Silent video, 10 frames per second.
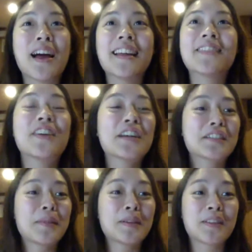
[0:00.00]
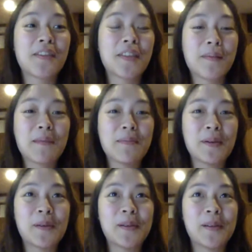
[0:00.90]
In fact, most of the
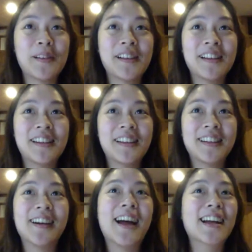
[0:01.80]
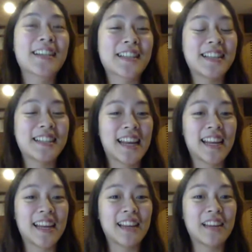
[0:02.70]
people are actually
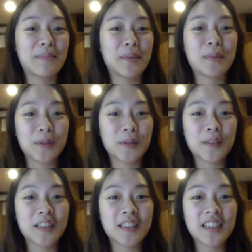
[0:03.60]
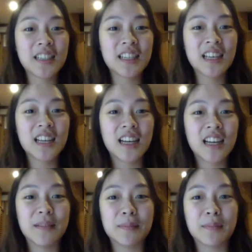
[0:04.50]
day pupils.
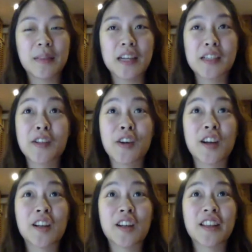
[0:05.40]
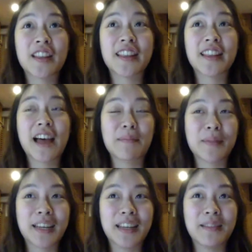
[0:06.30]
Um, there's not that
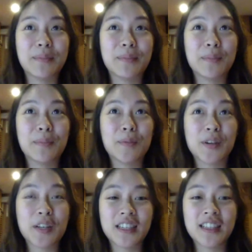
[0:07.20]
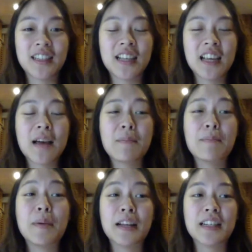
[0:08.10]
many boarders.
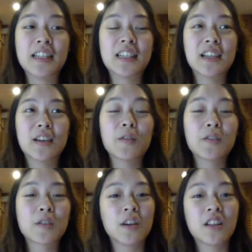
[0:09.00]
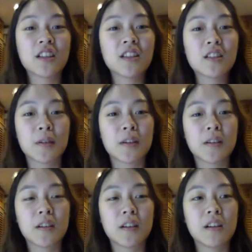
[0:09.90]
But all scholars
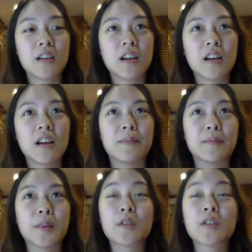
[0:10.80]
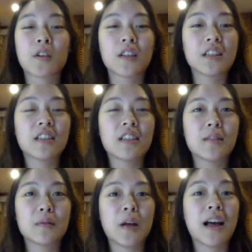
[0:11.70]
were um, all
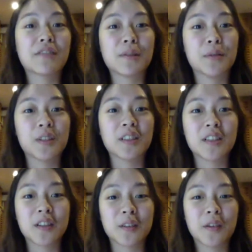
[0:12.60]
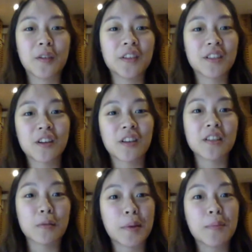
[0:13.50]
scholars will have to board, so all the
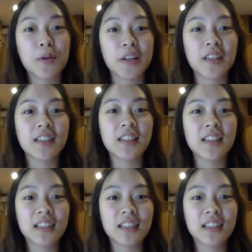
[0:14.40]
scholars will be boarders.